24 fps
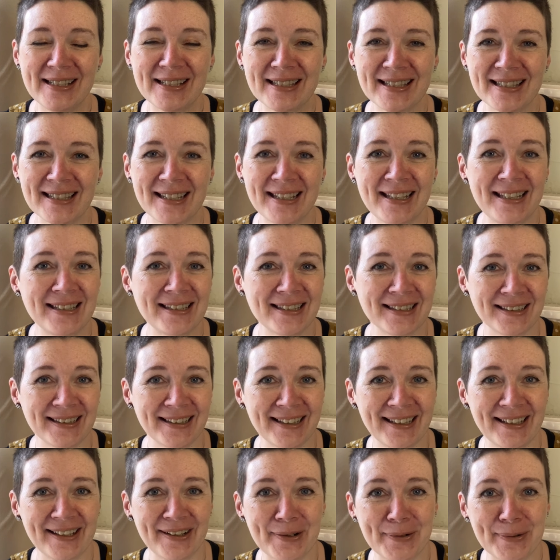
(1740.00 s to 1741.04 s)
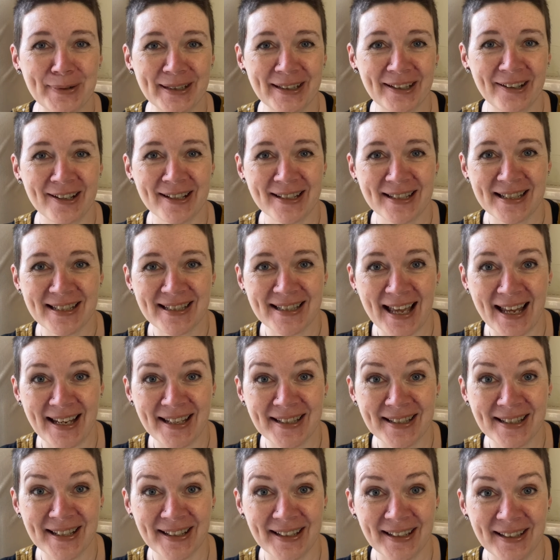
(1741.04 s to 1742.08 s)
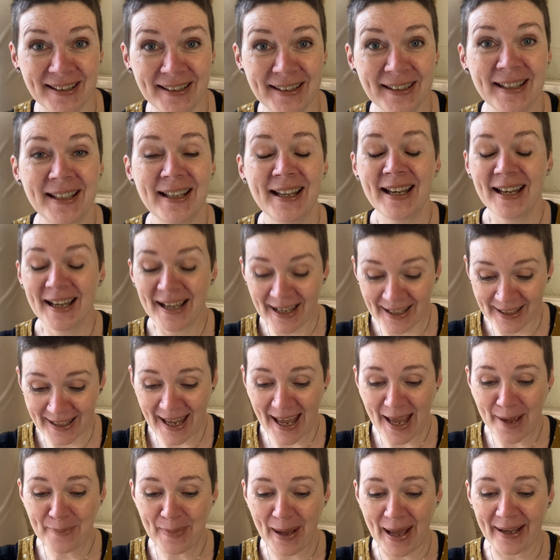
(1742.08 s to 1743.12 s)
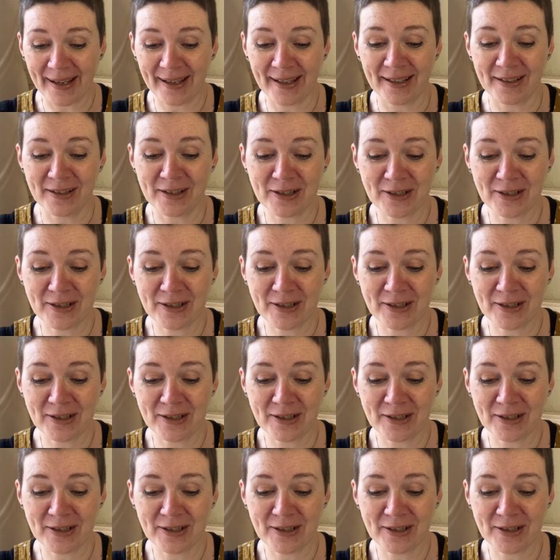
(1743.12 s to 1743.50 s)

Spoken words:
seasonally, I would like to send her a care package.